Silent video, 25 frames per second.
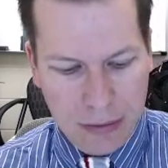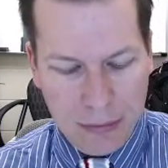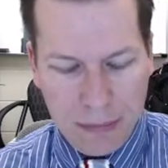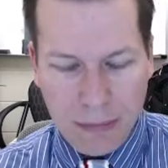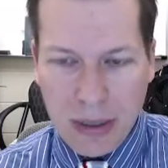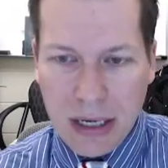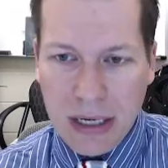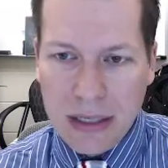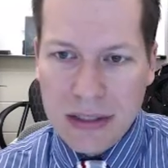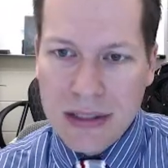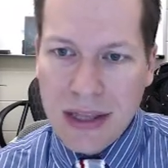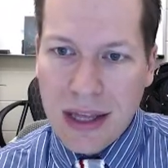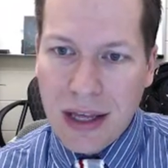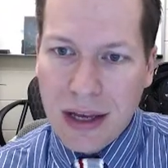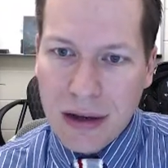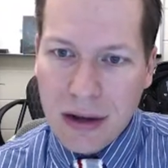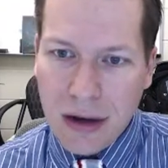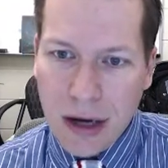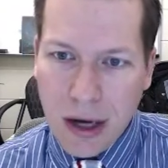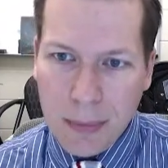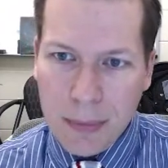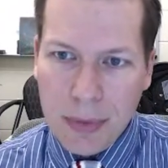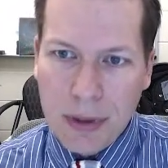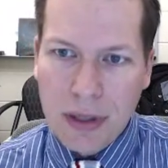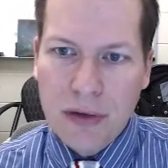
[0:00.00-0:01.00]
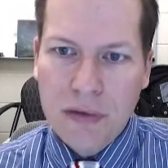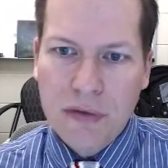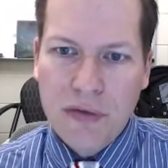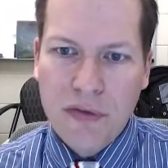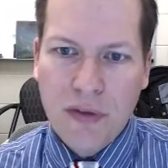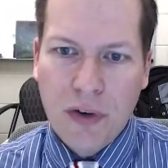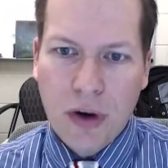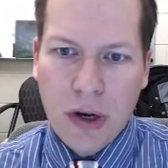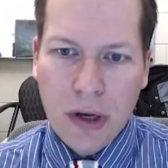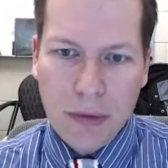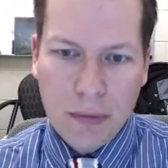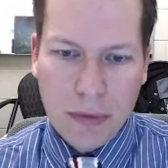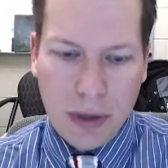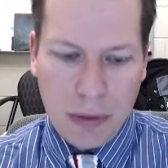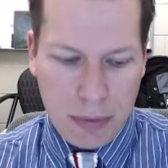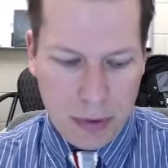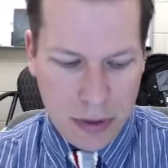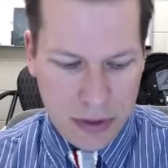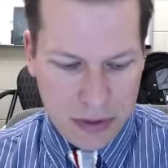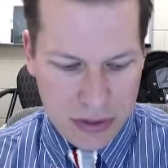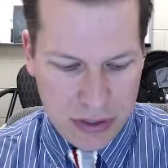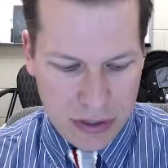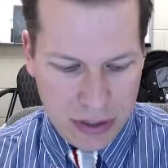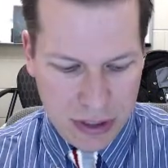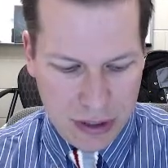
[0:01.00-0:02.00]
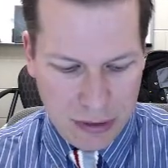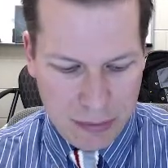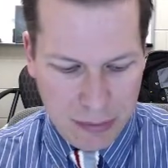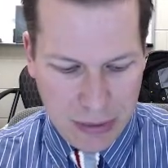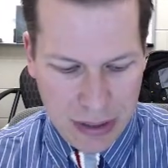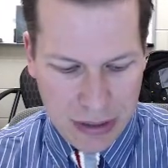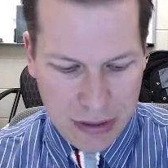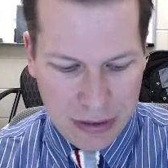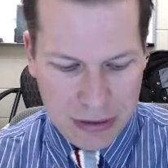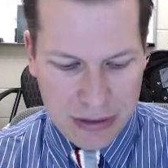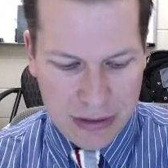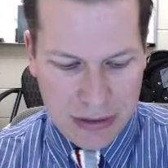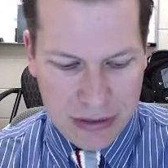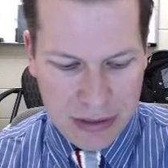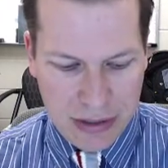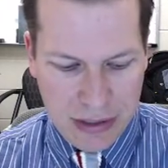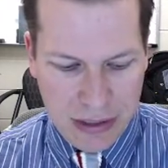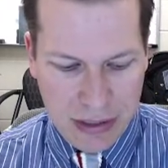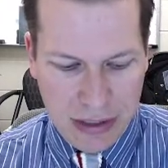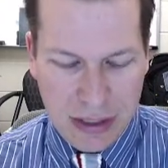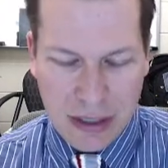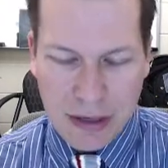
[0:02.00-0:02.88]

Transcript: paste that copy in front by pressing Command C,